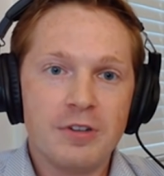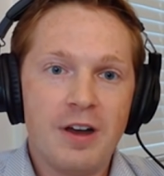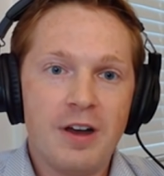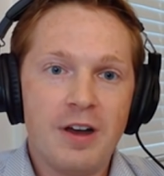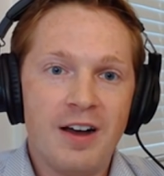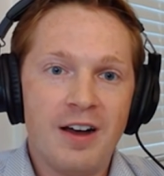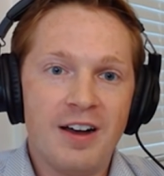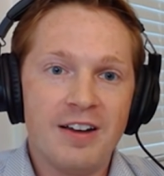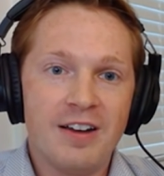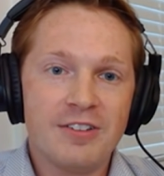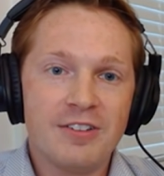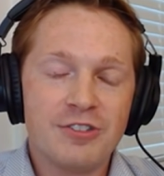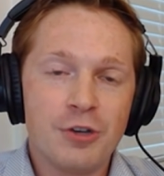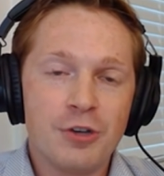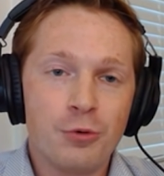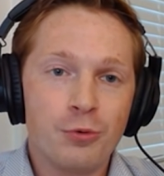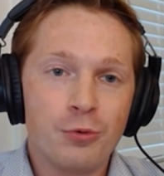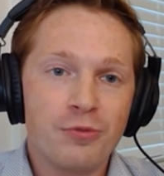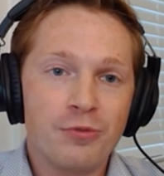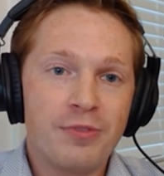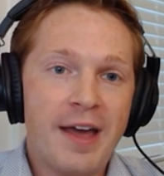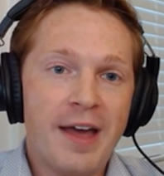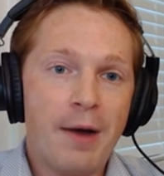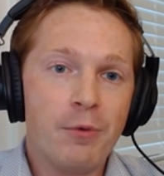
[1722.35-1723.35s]
Uh,
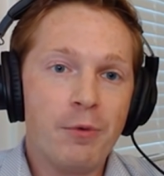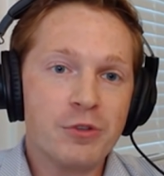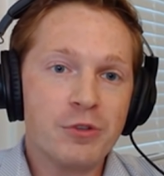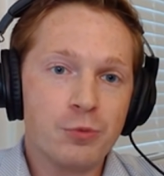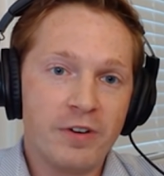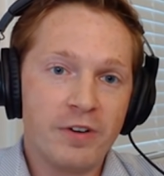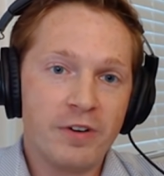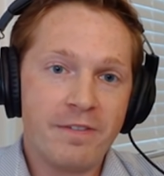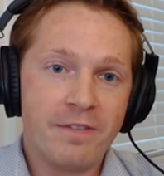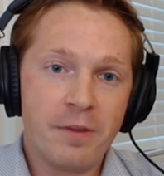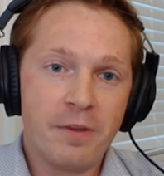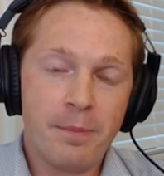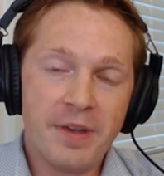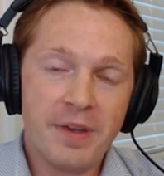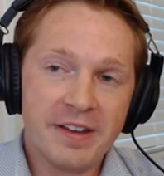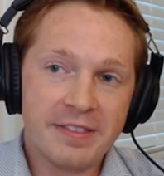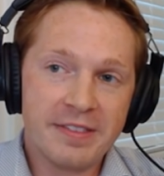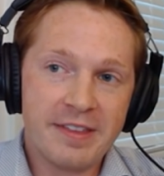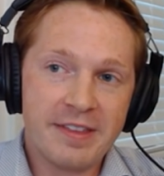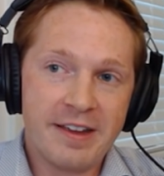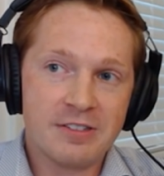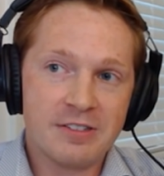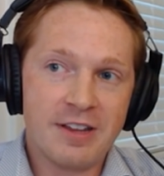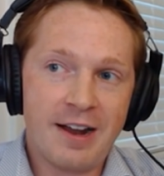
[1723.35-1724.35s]
so that was one of the big
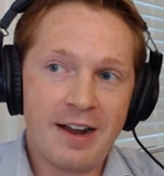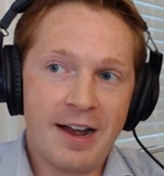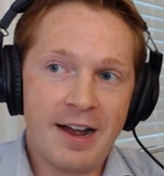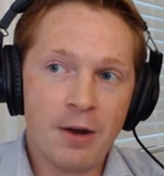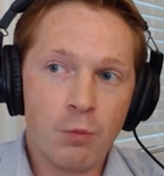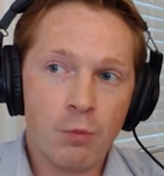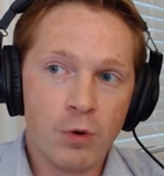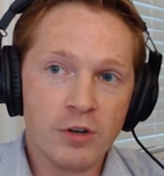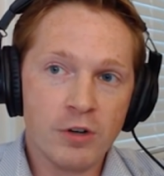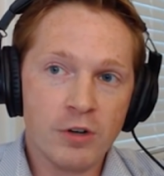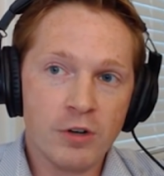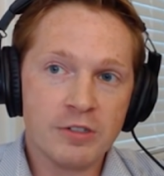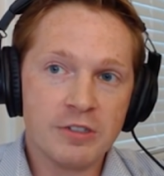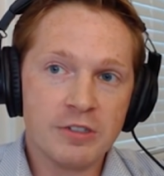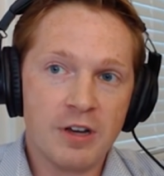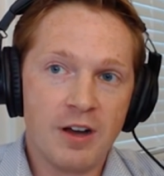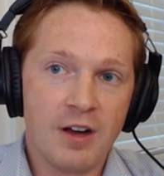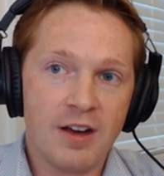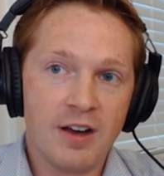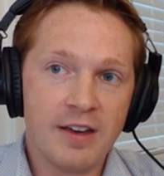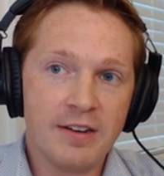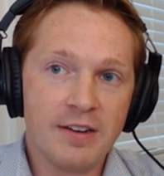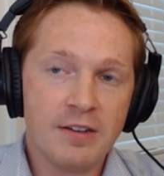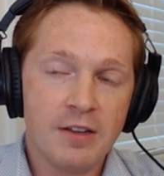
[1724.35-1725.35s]
things that I worked
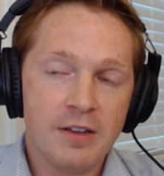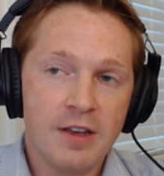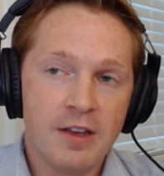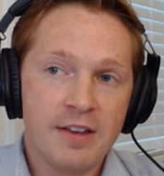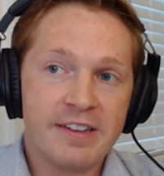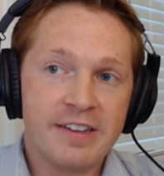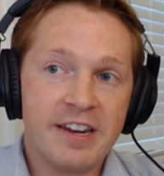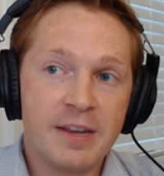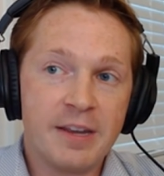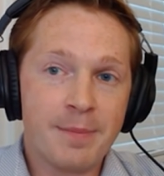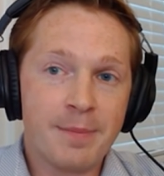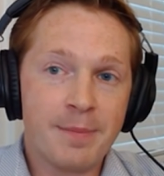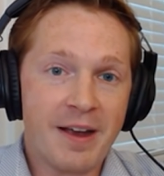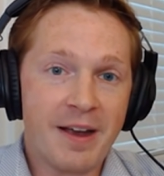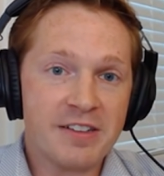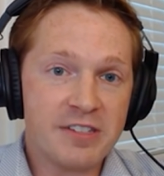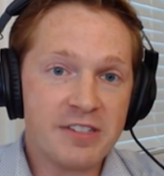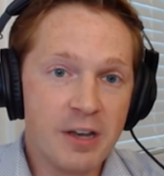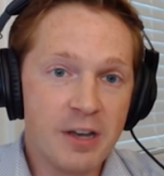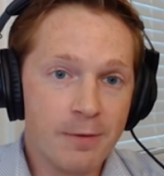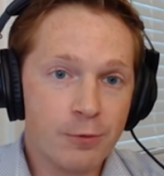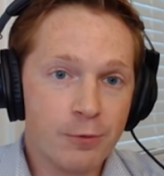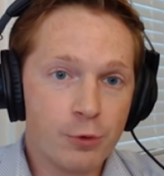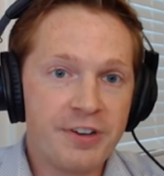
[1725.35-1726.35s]
on, getting
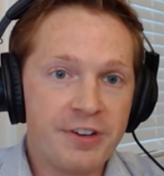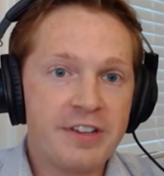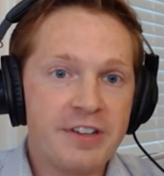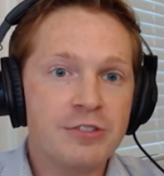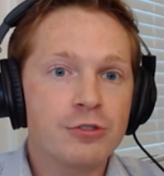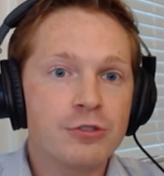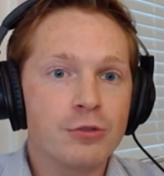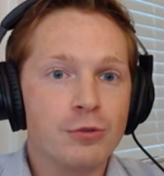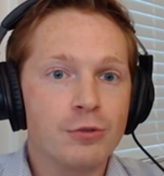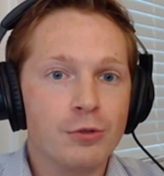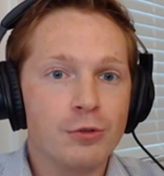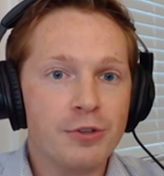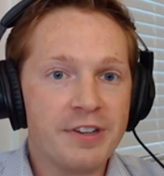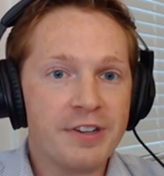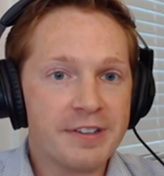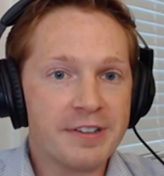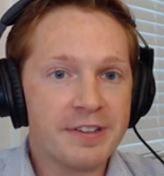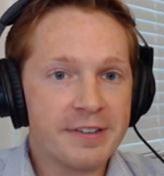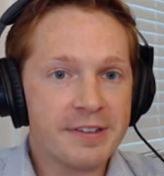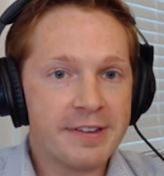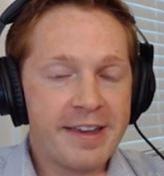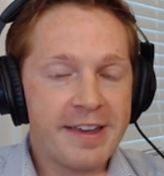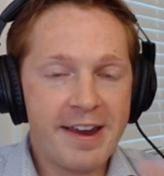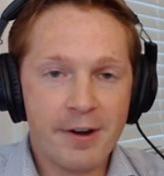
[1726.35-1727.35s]
myself credentialed,
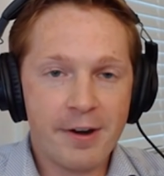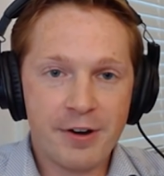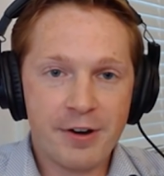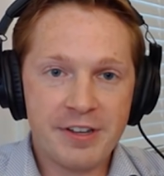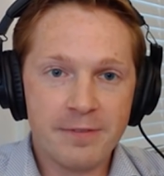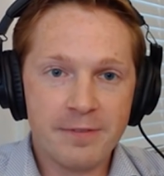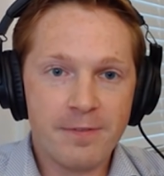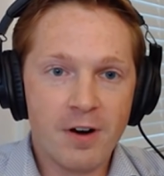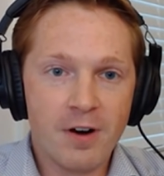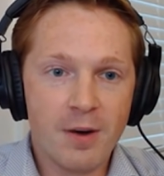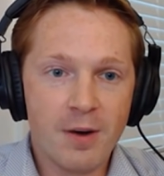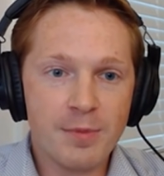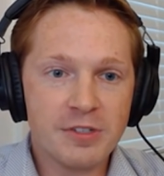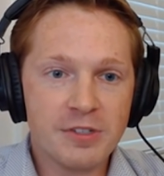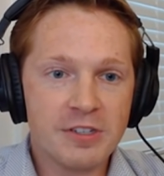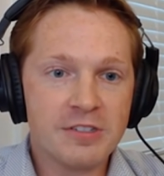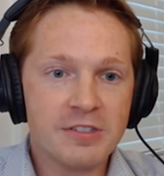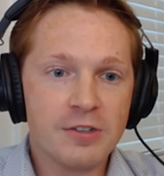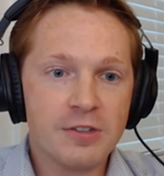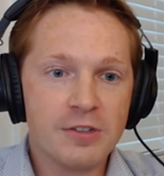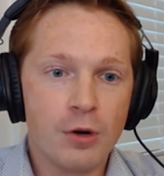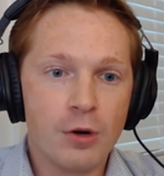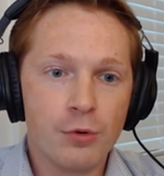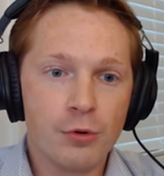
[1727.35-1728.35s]
and Carrie, the
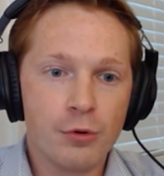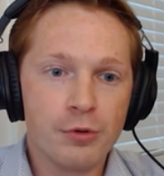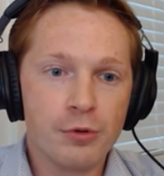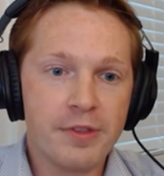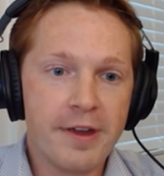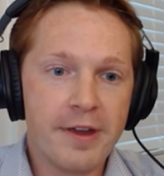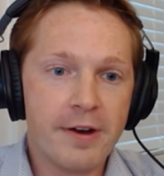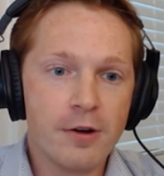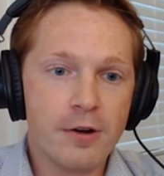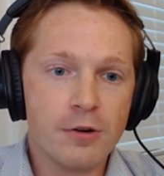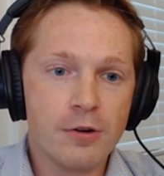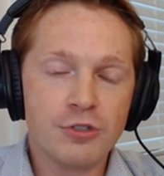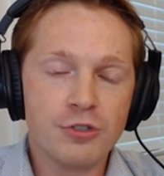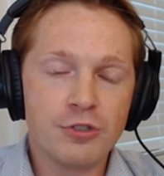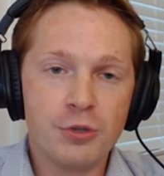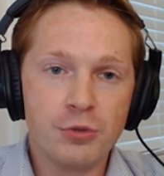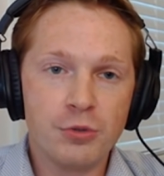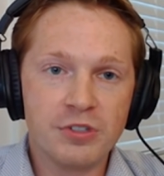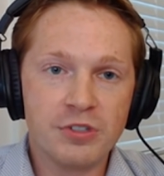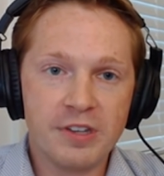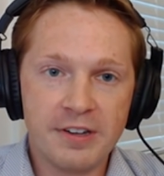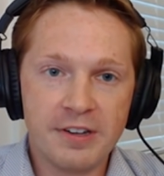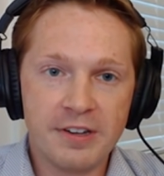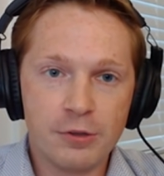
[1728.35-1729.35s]
pharmacist owner there, she
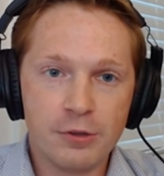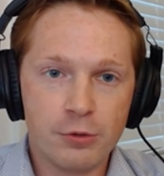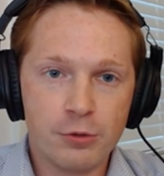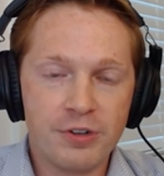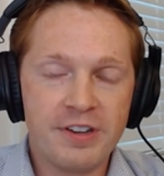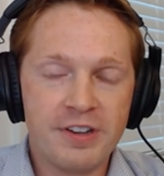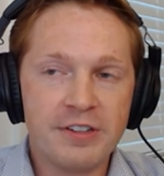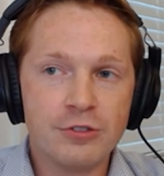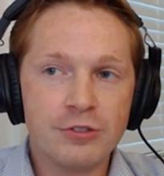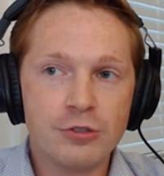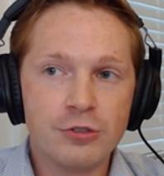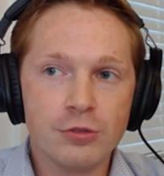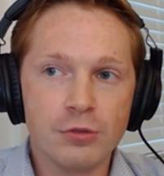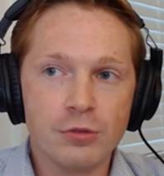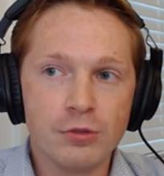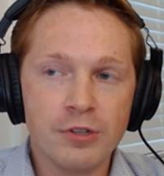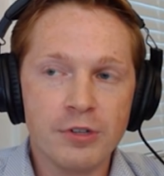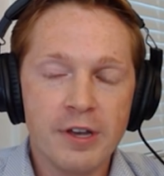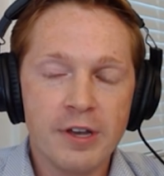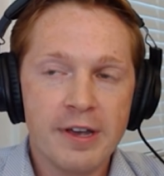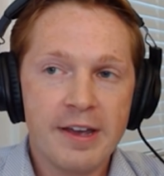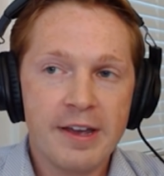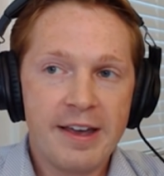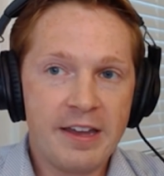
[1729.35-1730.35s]
was getting credentialed,
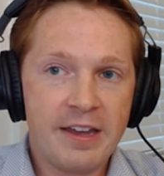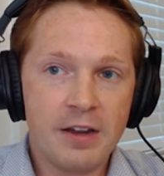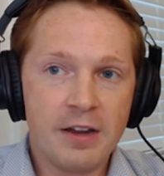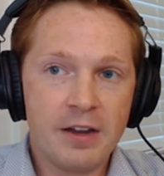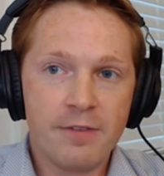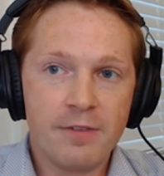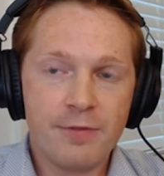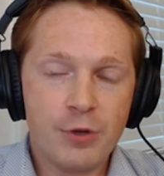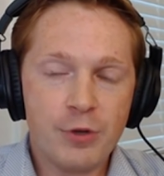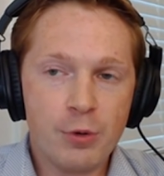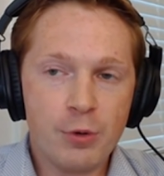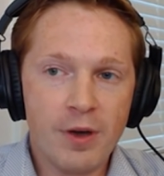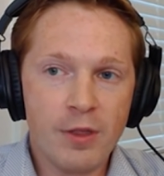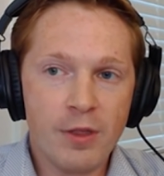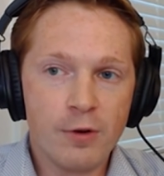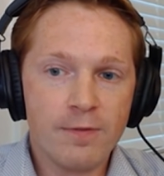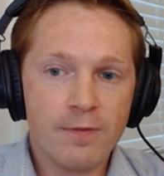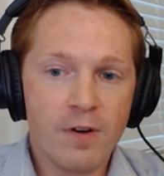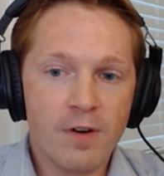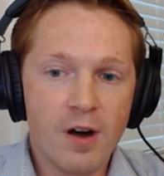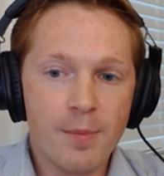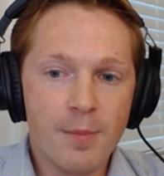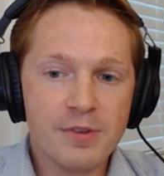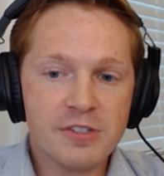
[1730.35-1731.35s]
and a few other
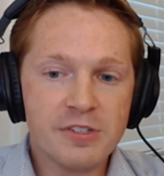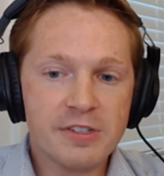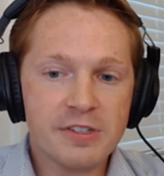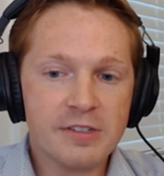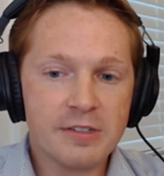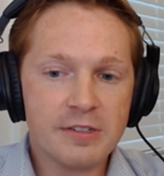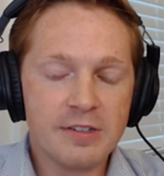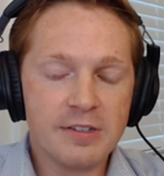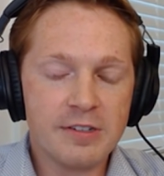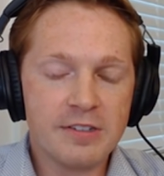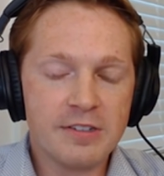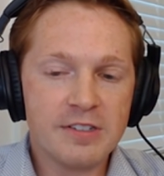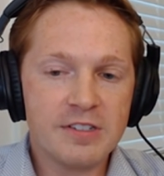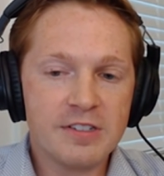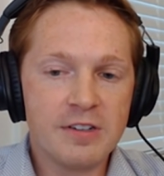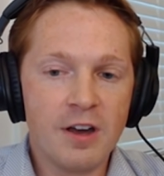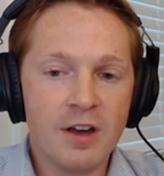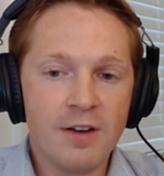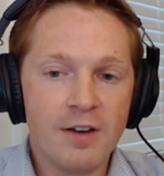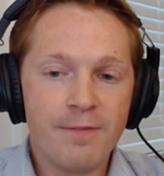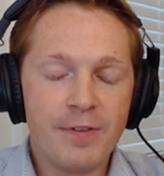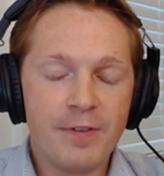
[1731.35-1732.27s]
pharmacists and stuff.